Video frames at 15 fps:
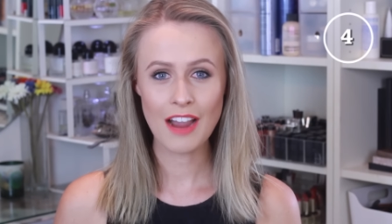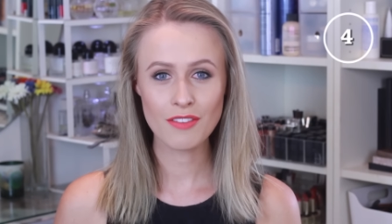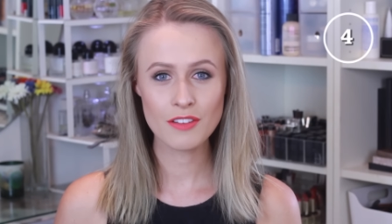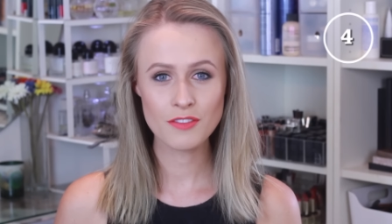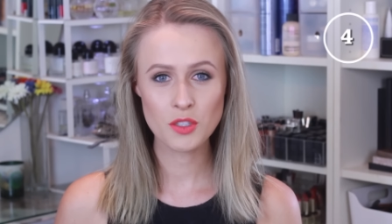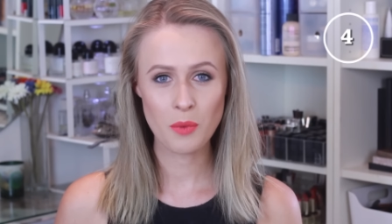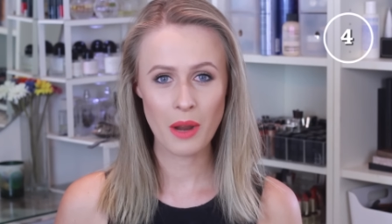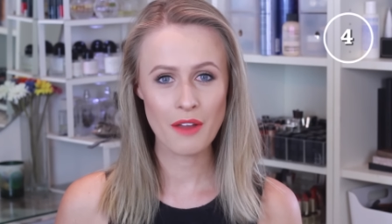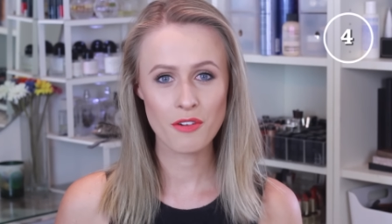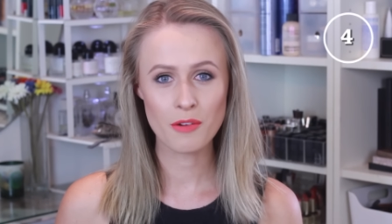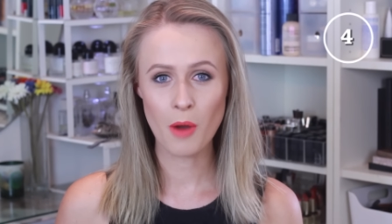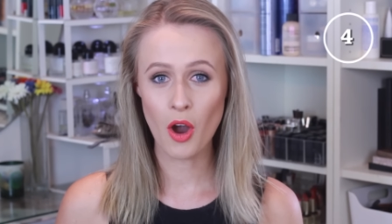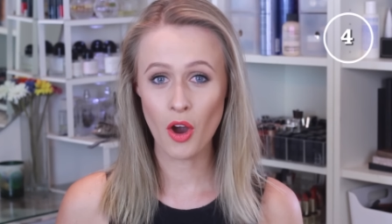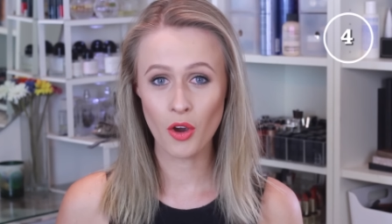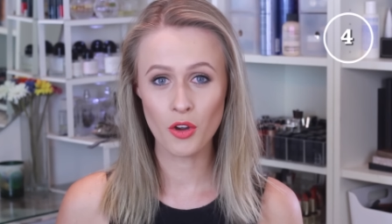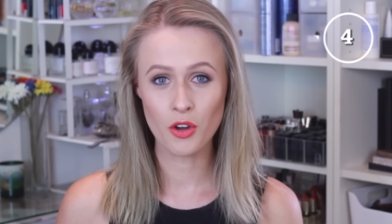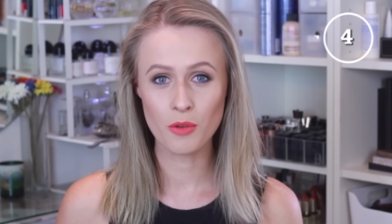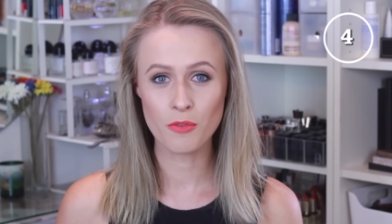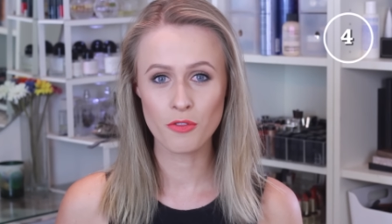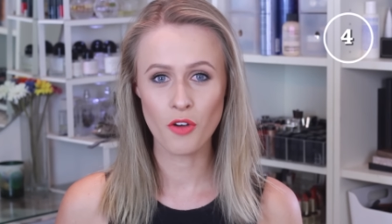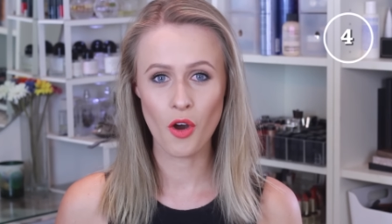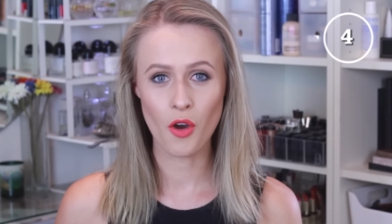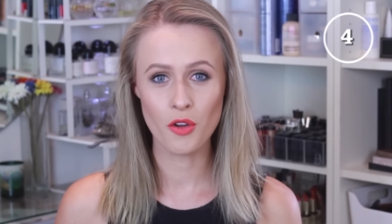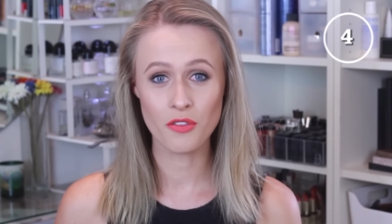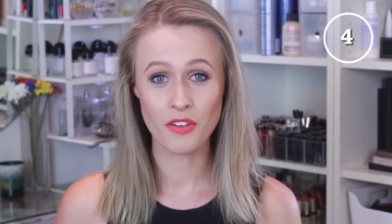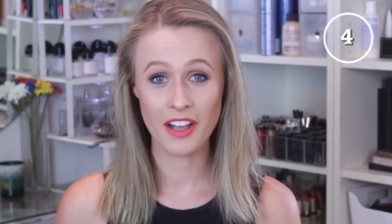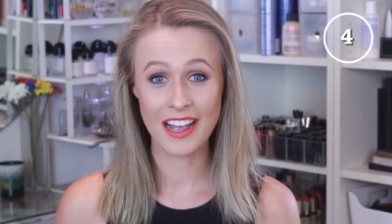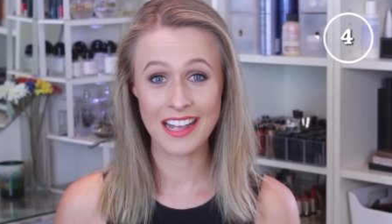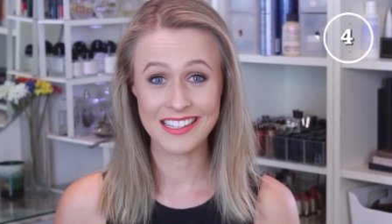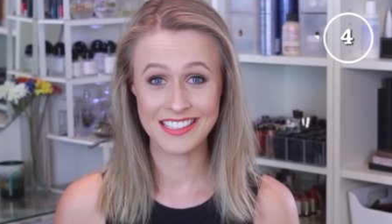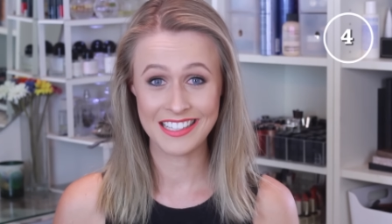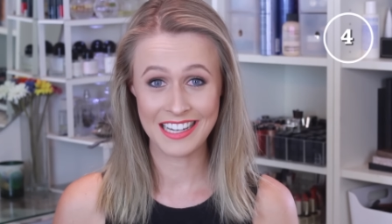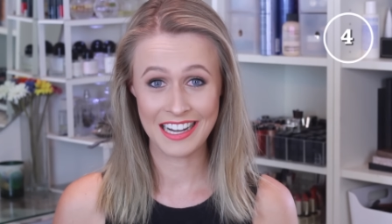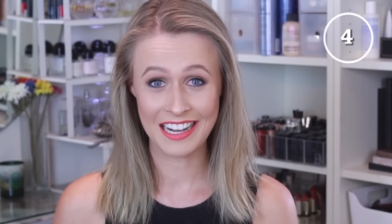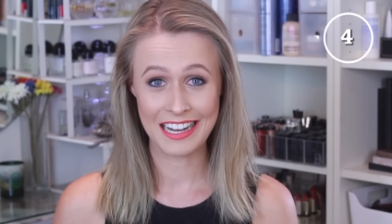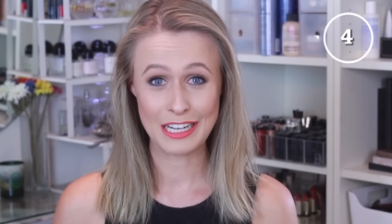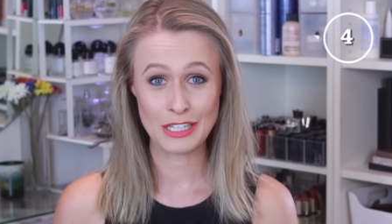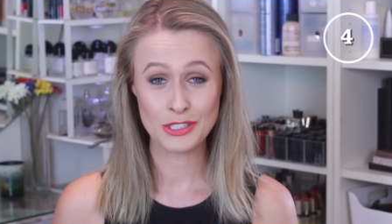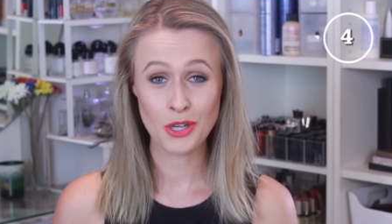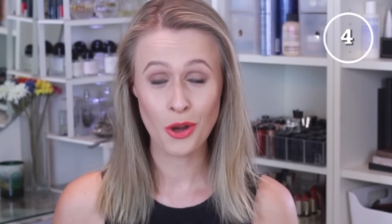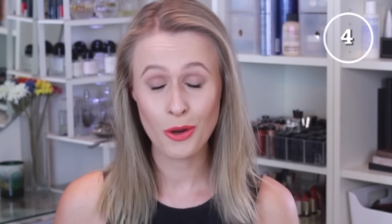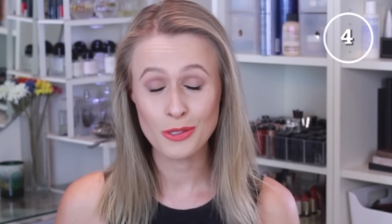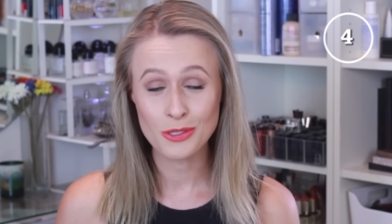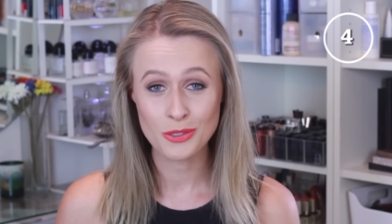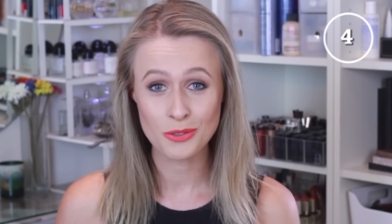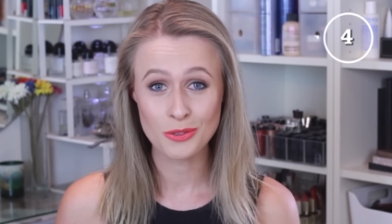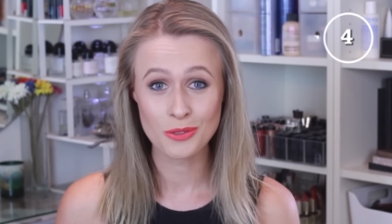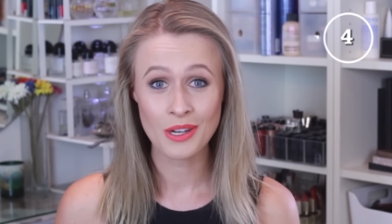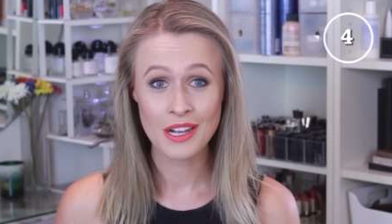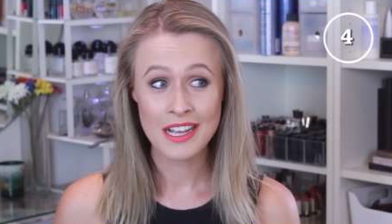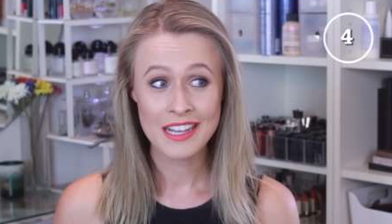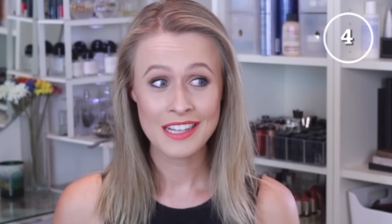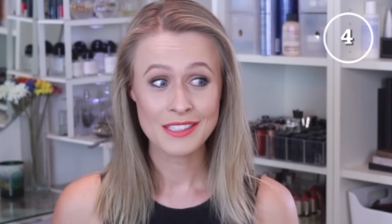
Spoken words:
I've lived away from home for over a year in total.